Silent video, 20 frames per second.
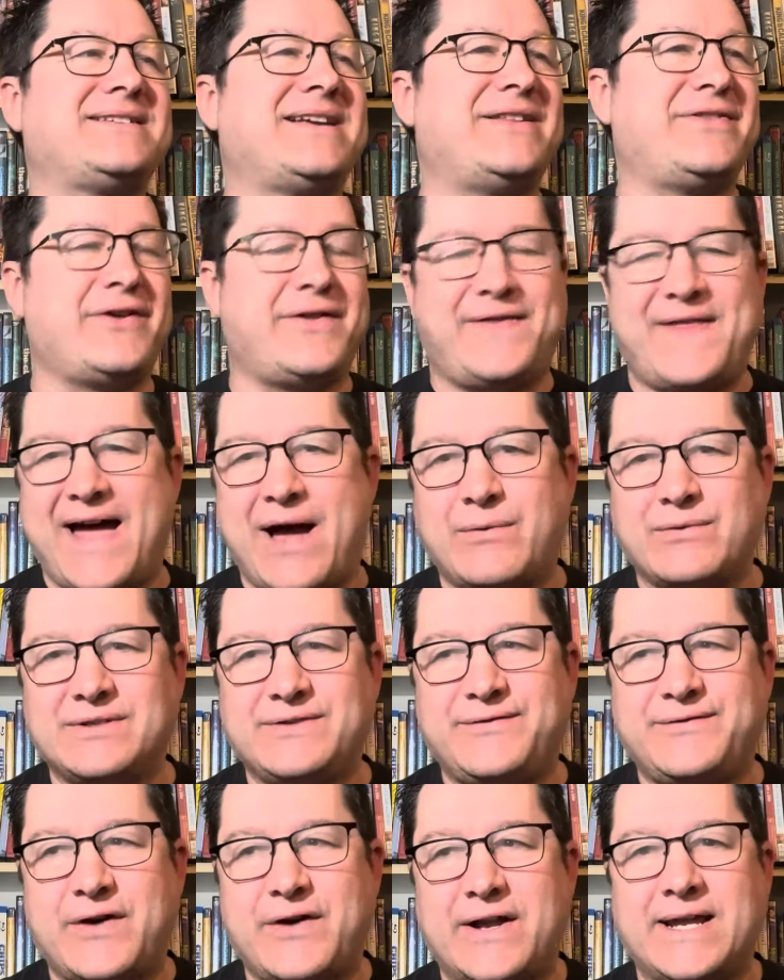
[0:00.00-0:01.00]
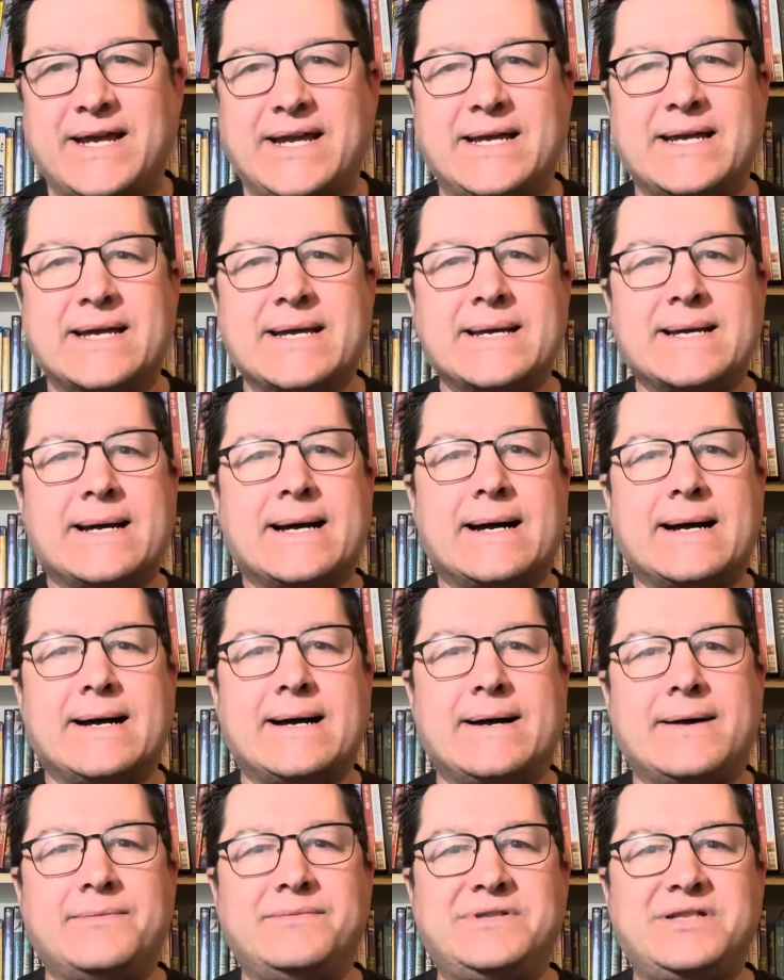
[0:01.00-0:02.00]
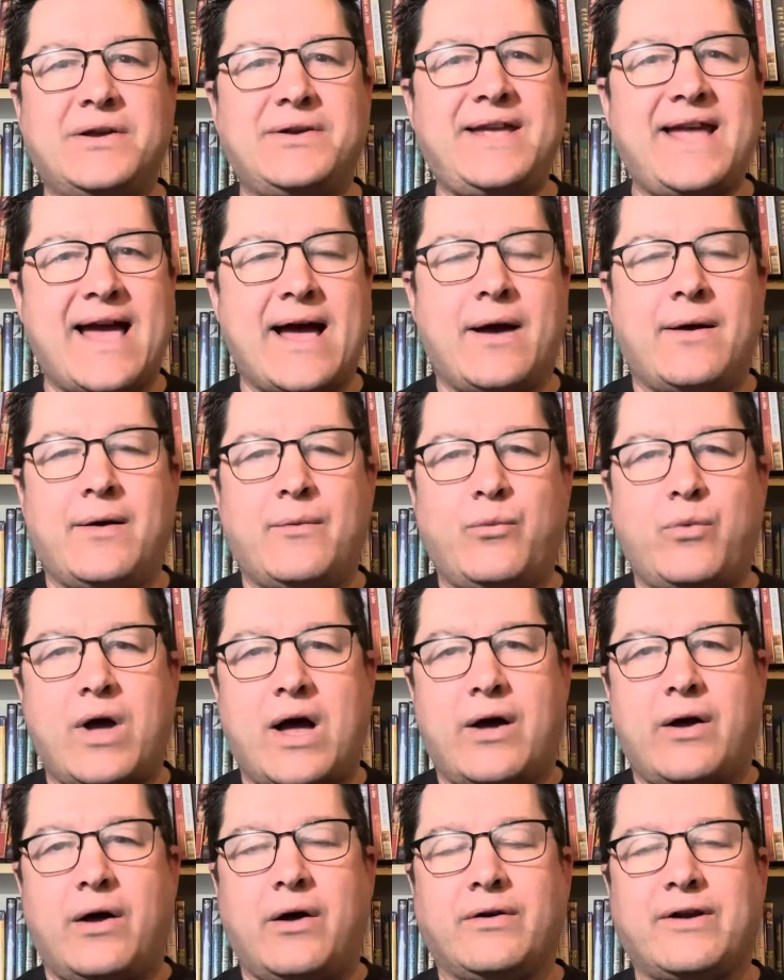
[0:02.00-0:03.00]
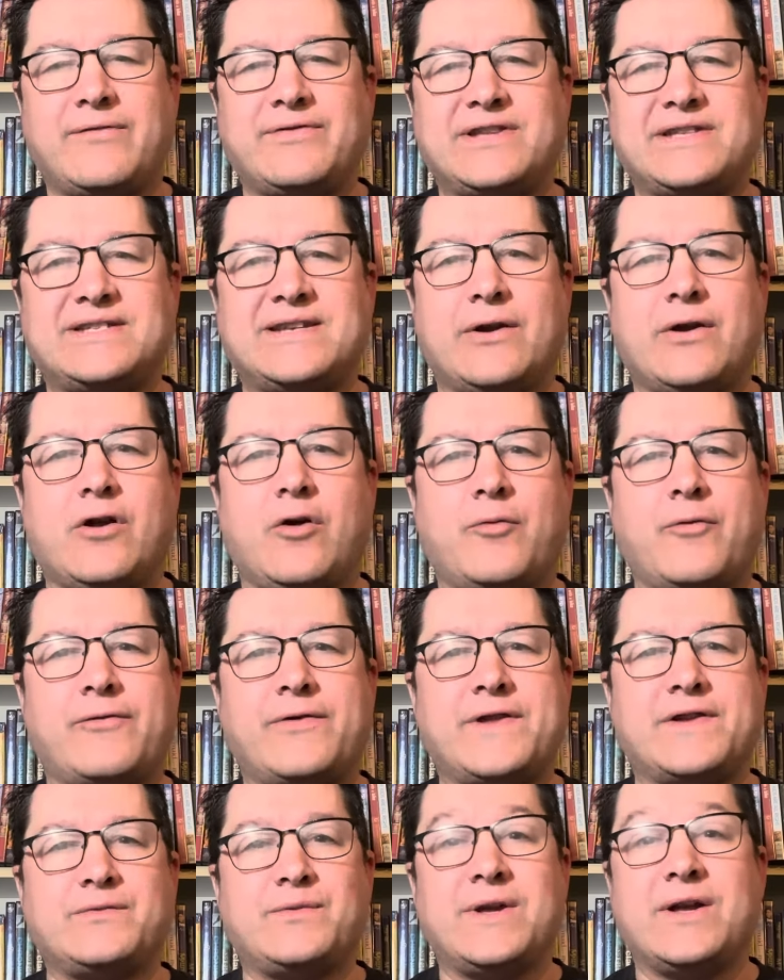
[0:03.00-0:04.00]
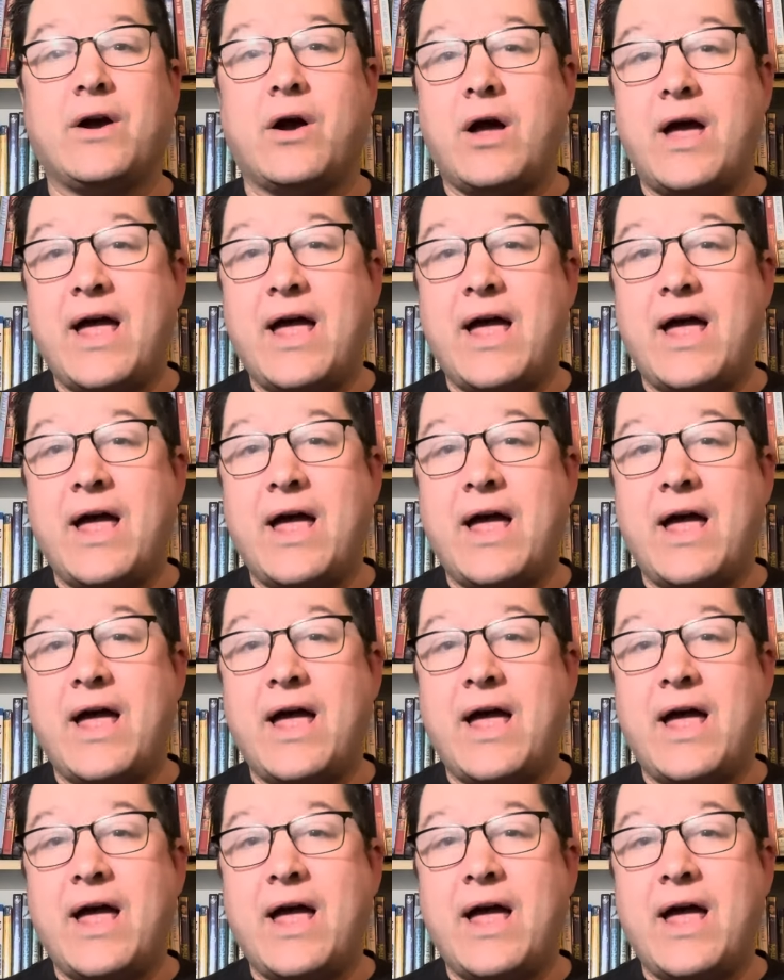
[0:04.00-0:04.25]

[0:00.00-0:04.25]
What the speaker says: I thought that was funny. So yeah, I'll give it to Sarah Gilbert for this week.